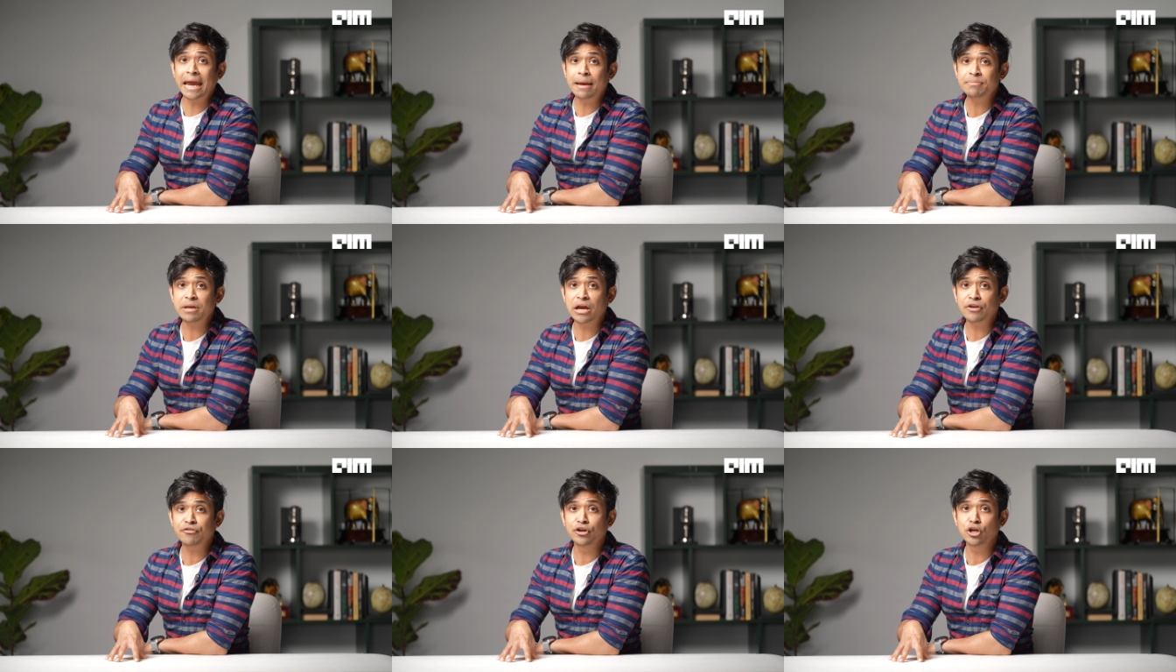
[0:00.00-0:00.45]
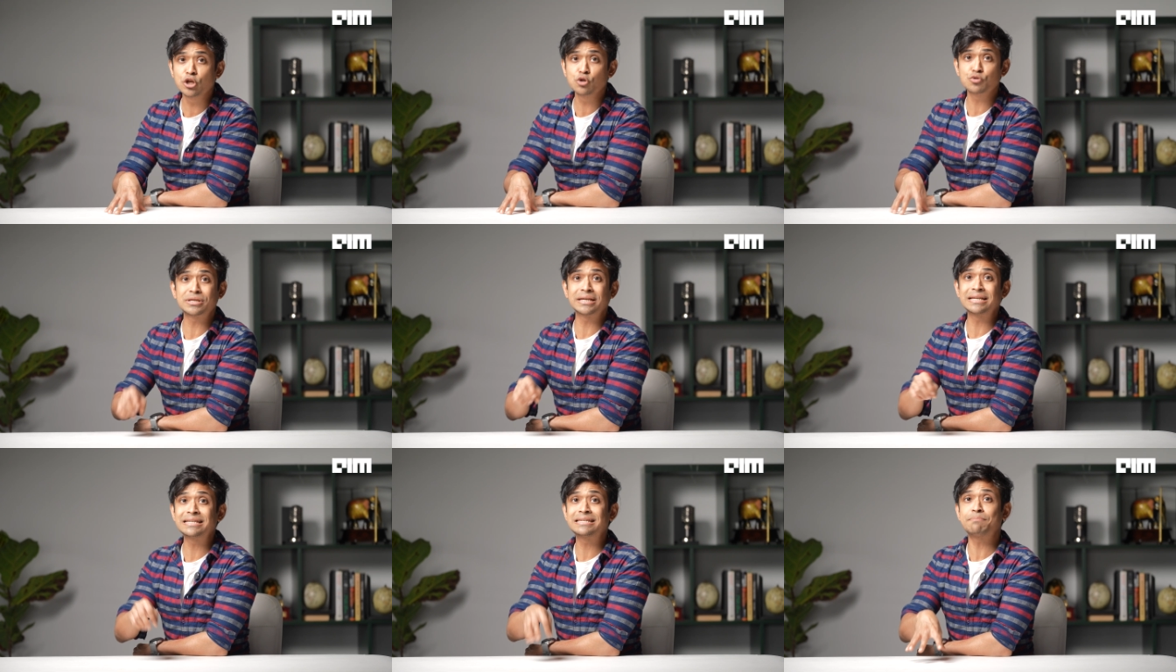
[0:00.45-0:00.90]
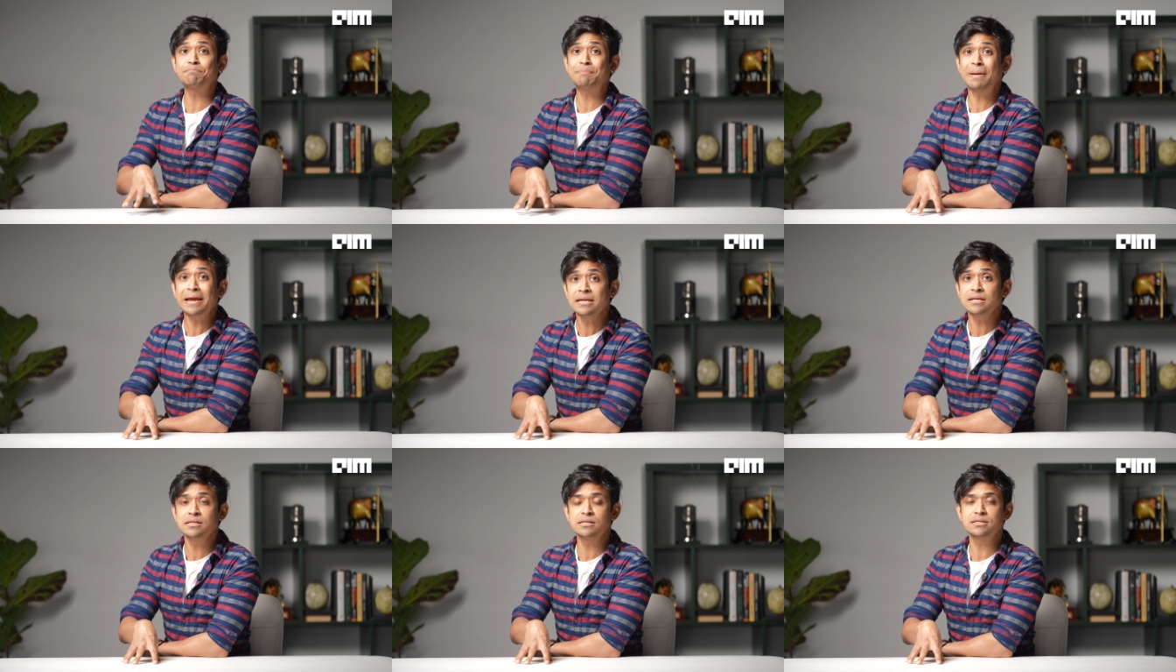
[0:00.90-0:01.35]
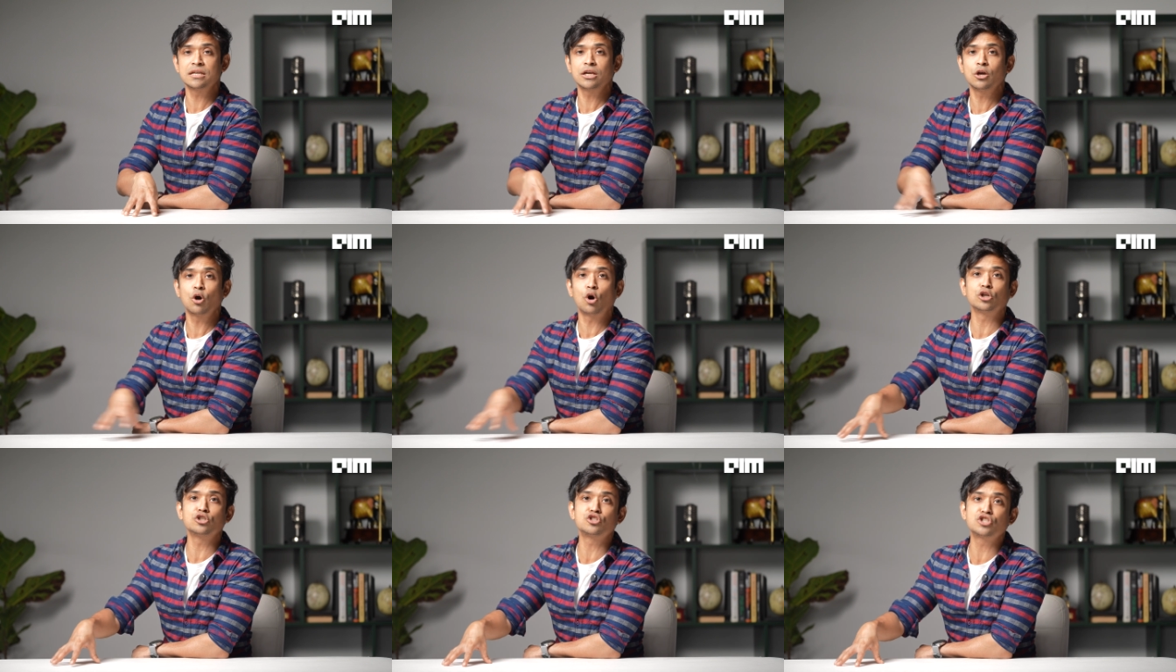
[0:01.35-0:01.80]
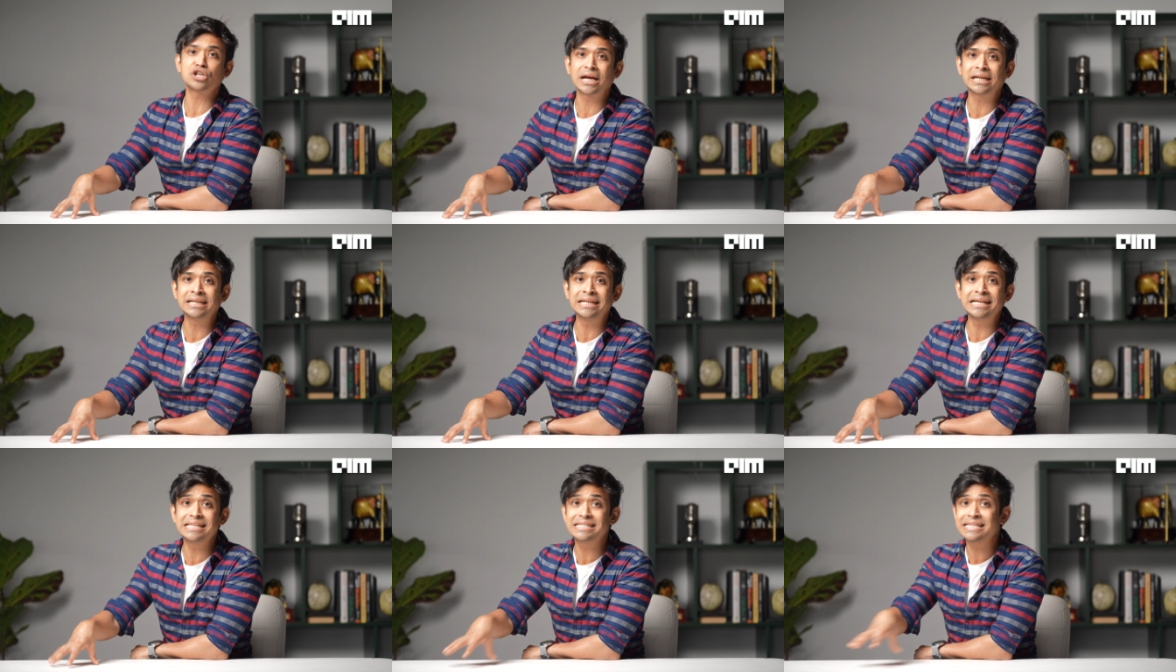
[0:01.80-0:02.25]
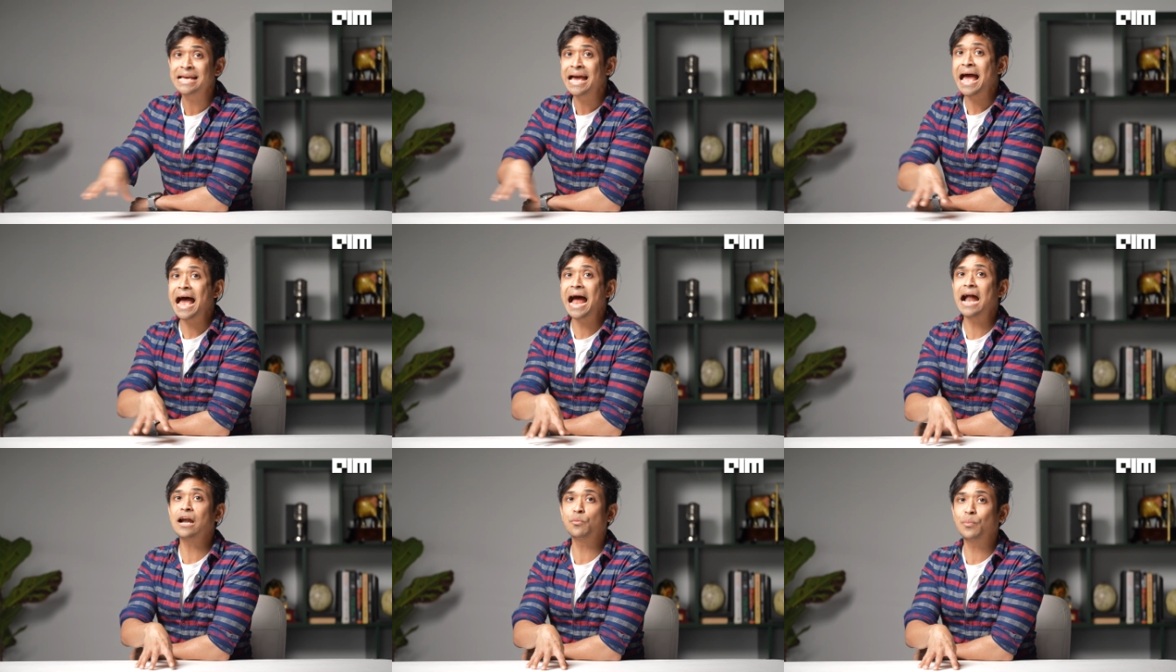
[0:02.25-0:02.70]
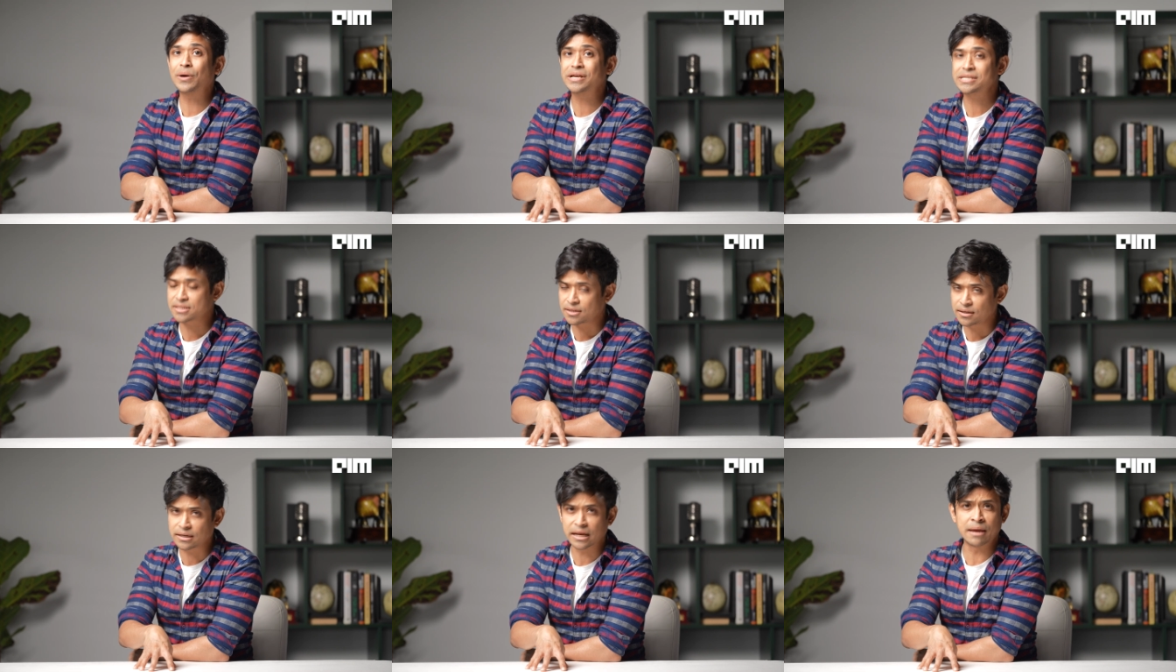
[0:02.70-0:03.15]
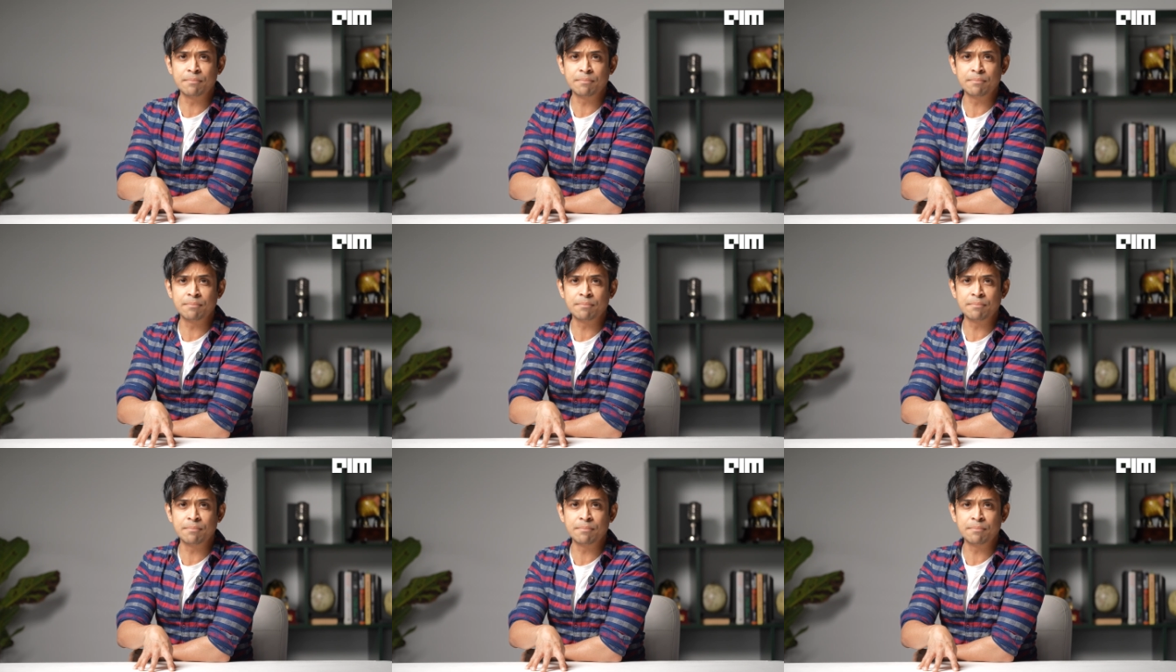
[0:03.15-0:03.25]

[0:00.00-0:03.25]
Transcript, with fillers: aimed at reducing dependency on Chinese and Western